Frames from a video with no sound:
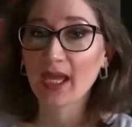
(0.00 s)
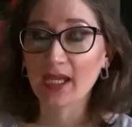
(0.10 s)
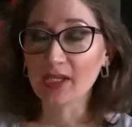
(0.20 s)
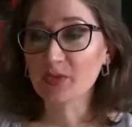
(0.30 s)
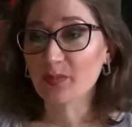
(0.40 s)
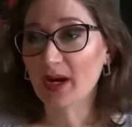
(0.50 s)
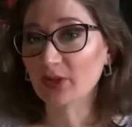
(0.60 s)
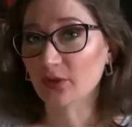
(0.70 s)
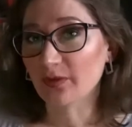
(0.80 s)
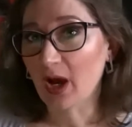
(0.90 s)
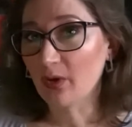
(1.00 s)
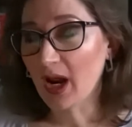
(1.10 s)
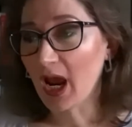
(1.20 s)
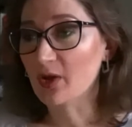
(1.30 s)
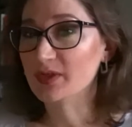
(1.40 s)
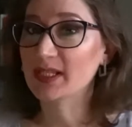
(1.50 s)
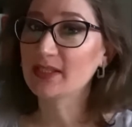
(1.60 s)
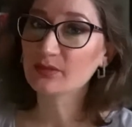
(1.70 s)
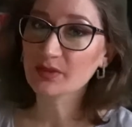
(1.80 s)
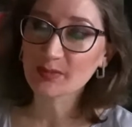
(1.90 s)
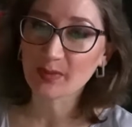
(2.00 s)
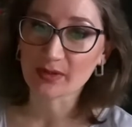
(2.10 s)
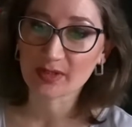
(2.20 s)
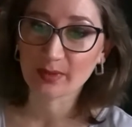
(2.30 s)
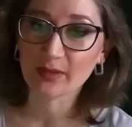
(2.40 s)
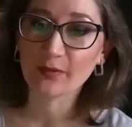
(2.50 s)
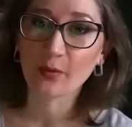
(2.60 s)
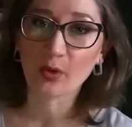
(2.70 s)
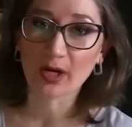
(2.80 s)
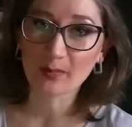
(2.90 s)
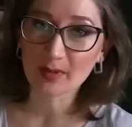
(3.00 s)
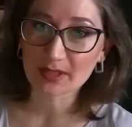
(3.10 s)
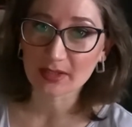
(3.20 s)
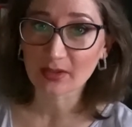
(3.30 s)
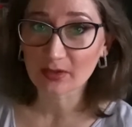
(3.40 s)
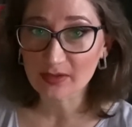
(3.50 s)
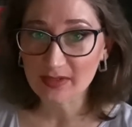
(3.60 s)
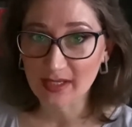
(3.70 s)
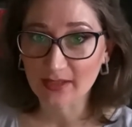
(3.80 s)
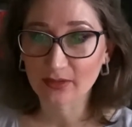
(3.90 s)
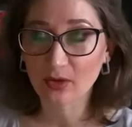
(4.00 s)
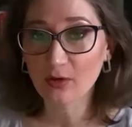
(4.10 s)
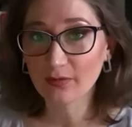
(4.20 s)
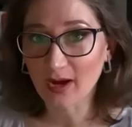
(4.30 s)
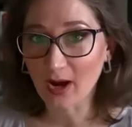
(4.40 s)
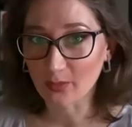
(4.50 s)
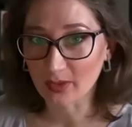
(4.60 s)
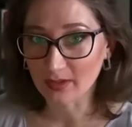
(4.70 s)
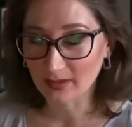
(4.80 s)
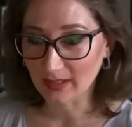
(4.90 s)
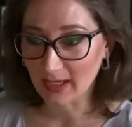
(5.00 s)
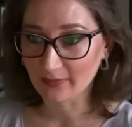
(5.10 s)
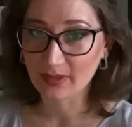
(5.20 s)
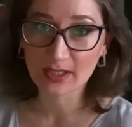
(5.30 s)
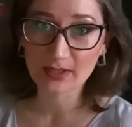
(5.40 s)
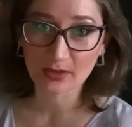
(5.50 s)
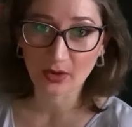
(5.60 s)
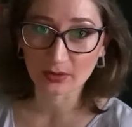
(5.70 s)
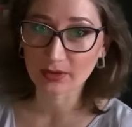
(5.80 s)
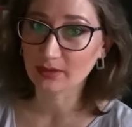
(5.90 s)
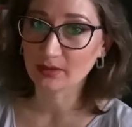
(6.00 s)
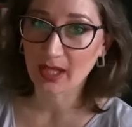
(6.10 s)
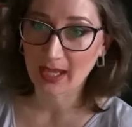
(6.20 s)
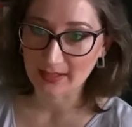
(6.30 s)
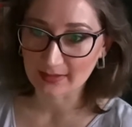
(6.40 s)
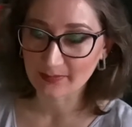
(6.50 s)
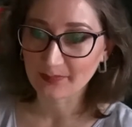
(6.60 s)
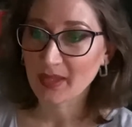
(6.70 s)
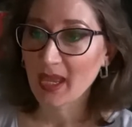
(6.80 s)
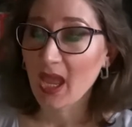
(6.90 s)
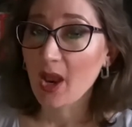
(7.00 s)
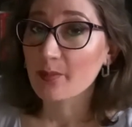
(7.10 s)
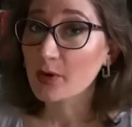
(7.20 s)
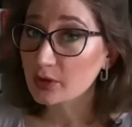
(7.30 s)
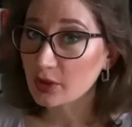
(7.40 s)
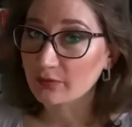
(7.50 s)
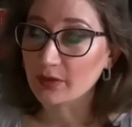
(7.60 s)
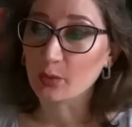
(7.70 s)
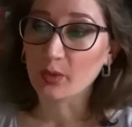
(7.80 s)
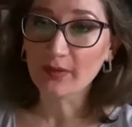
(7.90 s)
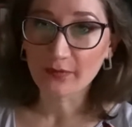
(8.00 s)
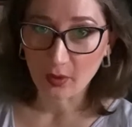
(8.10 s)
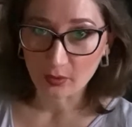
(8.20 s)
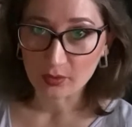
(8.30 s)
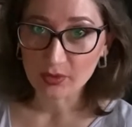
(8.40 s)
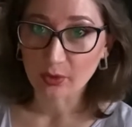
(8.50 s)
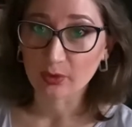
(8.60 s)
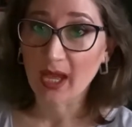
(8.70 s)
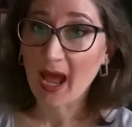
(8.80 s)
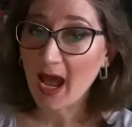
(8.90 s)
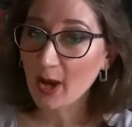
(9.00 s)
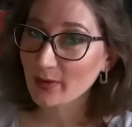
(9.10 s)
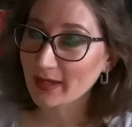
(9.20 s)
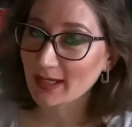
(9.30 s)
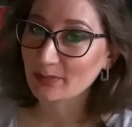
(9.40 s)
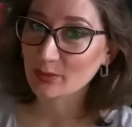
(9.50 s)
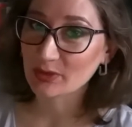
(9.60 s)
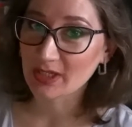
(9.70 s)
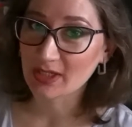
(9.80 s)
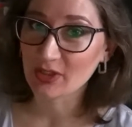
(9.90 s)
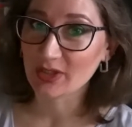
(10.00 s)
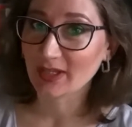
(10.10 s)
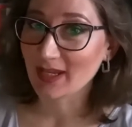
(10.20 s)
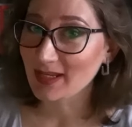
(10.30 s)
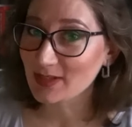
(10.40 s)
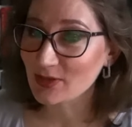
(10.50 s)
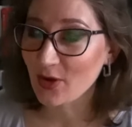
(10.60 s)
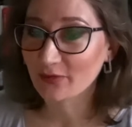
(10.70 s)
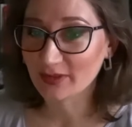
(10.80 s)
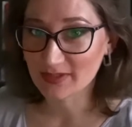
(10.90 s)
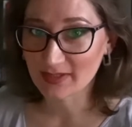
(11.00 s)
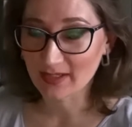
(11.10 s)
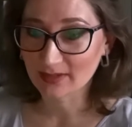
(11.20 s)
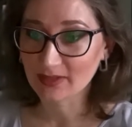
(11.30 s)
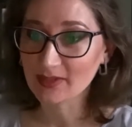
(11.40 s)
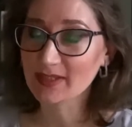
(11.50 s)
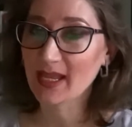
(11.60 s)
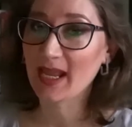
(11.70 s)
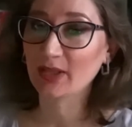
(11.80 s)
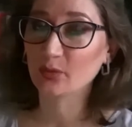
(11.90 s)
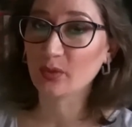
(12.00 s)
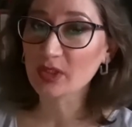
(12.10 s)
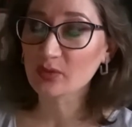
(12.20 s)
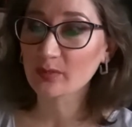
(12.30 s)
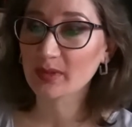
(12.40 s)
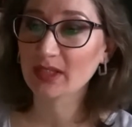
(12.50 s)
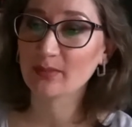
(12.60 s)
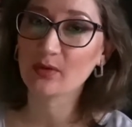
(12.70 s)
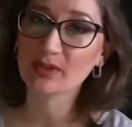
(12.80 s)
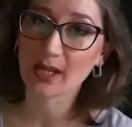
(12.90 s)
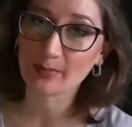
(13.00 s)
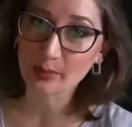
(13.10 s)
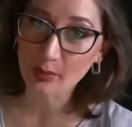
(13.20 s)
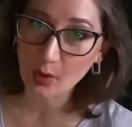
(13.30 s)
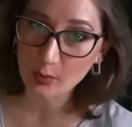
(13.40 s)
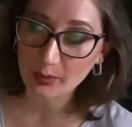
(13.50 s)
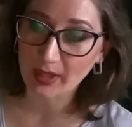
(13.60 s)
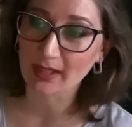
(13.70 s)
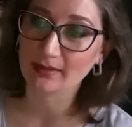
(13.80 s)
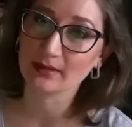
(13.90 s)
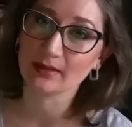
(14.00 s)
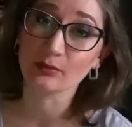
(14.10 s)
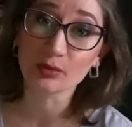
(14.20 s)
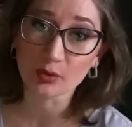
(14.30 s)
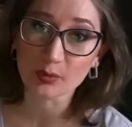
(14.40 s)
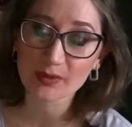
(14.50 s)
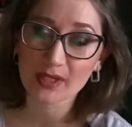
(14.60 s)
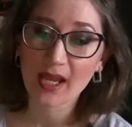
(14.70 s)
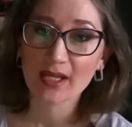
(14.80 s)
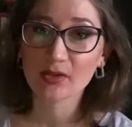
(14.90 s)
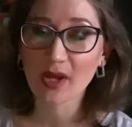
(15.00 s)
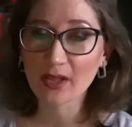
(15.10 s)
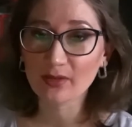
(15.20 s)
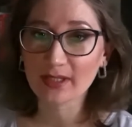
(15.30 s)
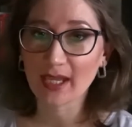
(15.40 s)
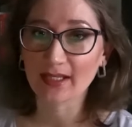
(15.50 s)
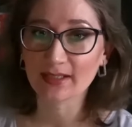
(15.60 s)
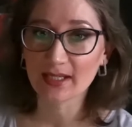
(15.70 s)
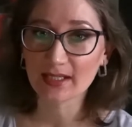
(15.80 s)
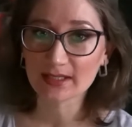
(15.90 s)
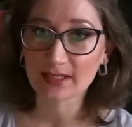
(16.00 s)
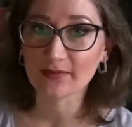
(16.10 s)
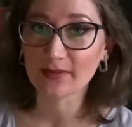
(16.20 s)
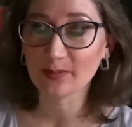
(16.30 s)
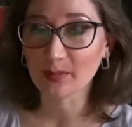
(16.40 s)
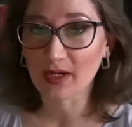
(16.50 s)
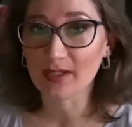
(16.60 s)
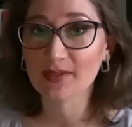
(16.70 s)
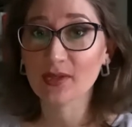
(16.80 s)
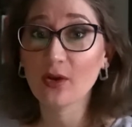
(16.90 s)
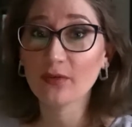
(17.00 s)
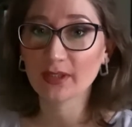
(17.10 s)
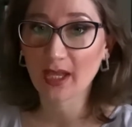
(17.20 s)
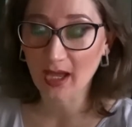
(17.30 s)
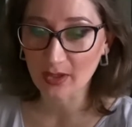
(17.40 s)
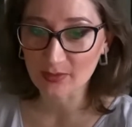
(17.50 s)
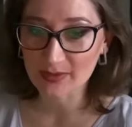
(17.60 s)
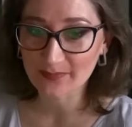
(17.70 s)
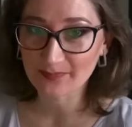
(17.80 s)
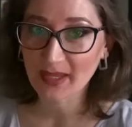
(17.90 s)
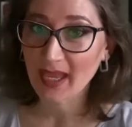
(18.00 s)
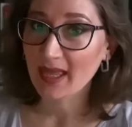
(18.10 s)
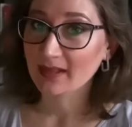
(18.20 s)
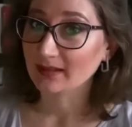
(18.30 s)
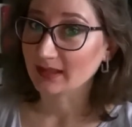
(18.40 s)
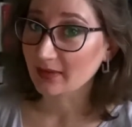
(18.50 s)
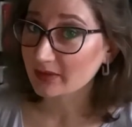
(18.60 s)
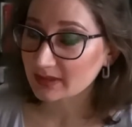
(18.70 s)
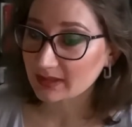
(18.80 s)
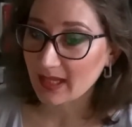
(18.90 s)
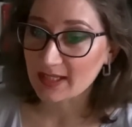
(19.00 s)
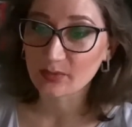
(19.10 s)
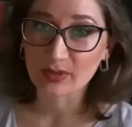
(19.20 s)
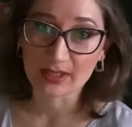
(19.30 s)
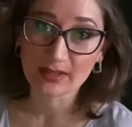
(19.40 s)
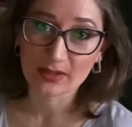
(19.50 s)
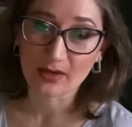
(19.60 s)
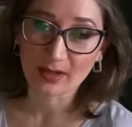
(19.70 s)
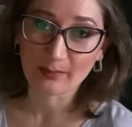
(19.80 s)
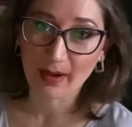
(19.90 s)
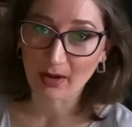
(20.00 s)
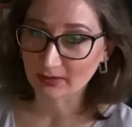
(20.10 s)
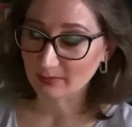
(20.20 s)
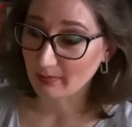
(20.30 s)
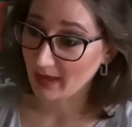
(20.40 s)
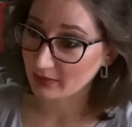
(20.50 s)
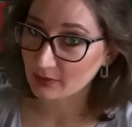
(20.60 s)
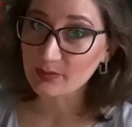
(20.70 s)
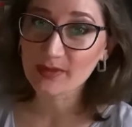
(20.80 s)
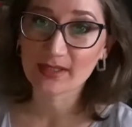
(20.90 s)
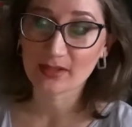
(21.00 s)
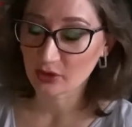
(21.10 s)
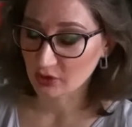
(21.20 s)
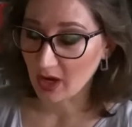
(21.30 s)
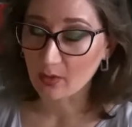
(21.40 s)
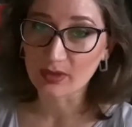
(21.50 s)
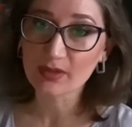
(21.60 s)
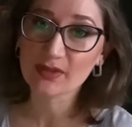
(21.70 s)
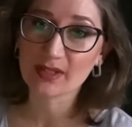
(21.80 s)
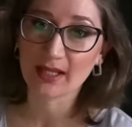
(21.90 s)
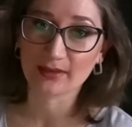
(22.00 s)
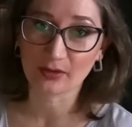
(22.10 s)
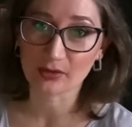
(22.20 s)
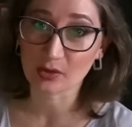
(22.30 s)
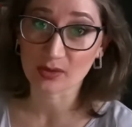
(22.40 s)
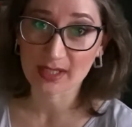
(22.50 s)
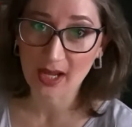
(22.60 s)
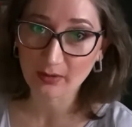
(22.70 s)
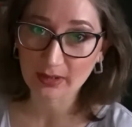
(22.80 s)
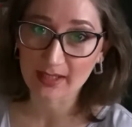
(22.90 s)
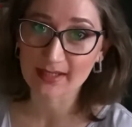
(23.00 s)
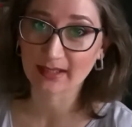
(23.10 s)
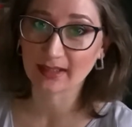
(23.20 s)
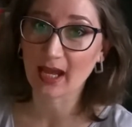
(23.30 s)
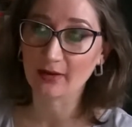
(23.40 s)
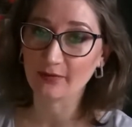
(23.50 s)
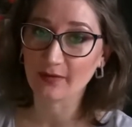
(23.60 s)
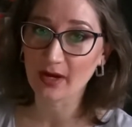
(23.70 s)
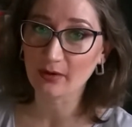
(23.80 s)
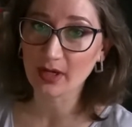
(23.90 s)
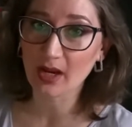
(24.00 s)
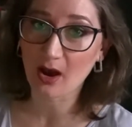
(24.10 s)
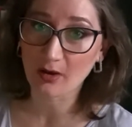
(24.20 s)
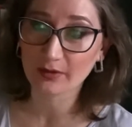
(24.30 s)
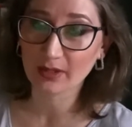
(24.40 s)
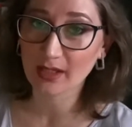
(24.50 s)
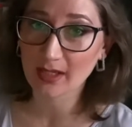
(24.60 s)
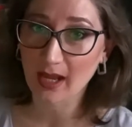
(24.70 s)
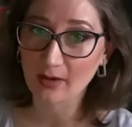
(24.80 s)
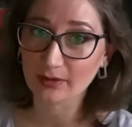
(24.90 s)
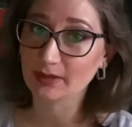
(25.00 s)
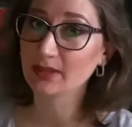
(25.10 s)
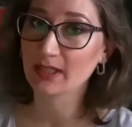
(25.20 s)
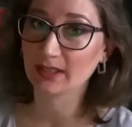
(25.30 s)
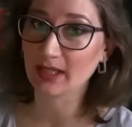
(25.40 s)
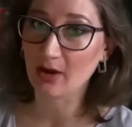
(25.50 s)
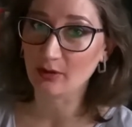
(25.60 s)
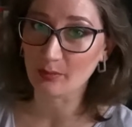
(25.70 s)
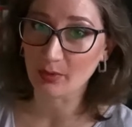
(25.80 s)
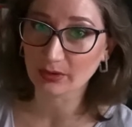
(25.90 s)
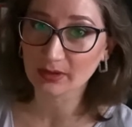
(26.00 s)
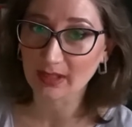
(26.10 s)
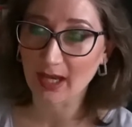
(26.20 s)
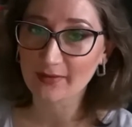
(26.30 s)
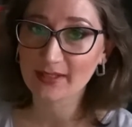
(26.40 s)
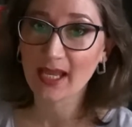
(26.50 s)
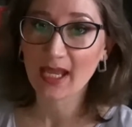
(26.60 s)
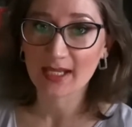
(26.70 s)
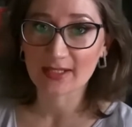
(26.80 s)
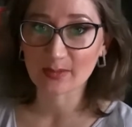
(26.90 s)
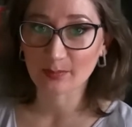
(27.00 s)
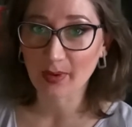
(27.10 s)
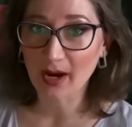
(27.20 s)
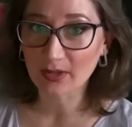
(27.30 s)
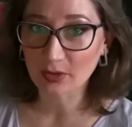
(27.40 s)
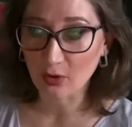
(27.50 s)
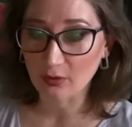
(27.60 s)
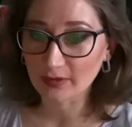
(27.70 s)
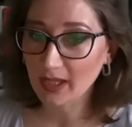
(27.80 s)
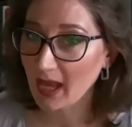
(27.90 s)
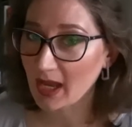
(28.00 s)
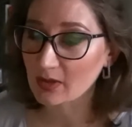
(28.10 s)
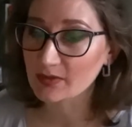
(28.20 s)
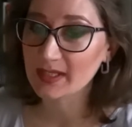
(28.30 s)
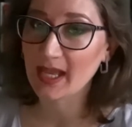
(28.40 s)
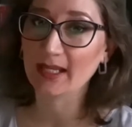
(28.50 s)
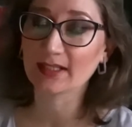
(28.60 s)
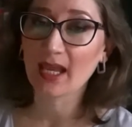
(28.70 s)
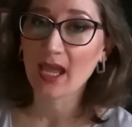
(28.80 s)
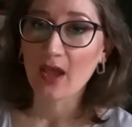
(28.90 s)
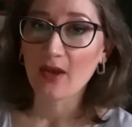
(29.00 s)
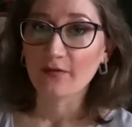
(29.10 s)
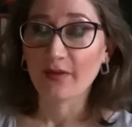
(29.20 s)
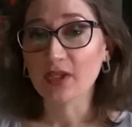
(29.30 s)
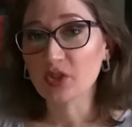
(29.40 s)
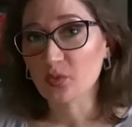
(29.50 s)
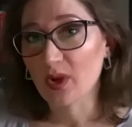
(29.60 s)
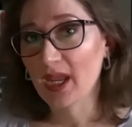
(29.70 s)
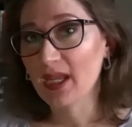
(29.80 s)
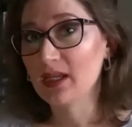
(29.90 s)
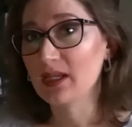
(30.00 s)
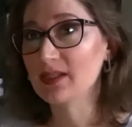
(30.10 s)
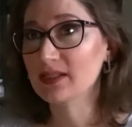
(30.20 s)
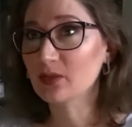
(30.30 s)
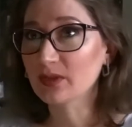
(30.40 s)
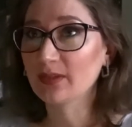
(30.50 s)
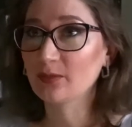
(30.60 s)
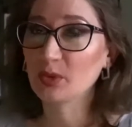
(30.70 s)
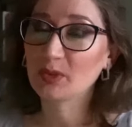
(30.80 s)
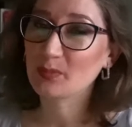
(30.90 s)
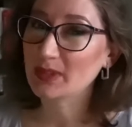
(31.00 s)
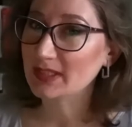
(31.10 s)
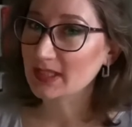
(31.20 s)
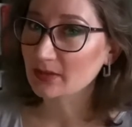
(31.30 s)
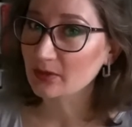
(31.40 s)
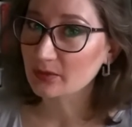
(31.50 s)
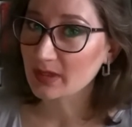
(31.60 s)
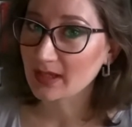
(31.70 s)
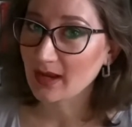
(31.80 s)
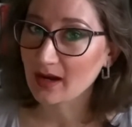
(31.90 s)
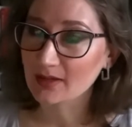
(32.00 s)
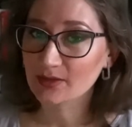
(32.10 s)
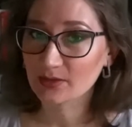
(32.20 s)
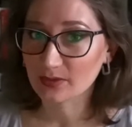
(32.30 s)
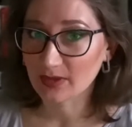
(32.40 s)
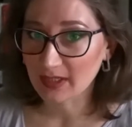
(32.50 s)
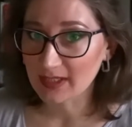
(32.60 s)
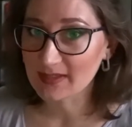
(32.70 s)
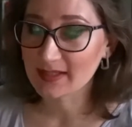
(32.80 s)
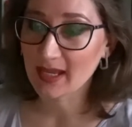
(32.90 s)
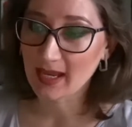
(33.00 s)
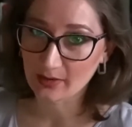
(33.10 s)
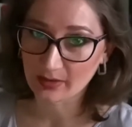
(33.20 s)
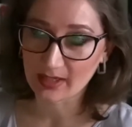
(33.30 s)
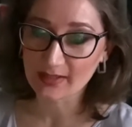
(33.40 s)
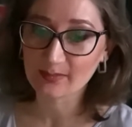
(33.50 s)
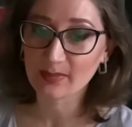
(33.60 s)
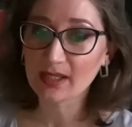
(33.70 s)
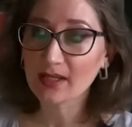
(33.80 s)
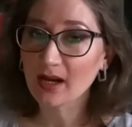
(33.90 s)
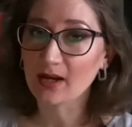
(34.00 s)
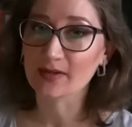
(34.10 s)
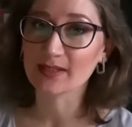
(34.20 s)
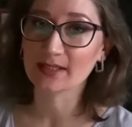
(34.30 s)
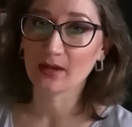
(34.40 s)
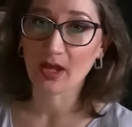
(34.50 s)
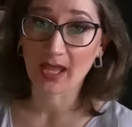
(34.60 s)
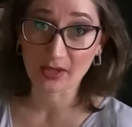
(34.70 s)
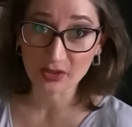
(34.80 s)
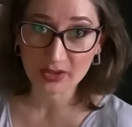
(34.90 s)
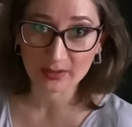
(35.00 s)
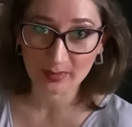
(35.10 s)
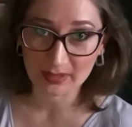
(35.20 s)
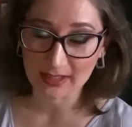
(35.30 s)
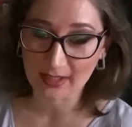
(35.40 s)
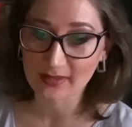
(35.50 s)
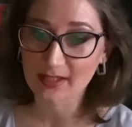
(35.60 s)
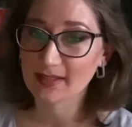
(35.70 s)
Each part of our house is responsible for a particular sector of our life, in total 8. Moreover, we focused on how we can potentiate each of the sectors and which will be the most appropriate rooms to allocate in different parts of the house. Nevertheless, we didn't talk about bathrooms, showers, and also saunas that are very often encountered in our modern lives. It's part of the house, and Feng Shui is looking with particular regards to these areas because ancient beliefs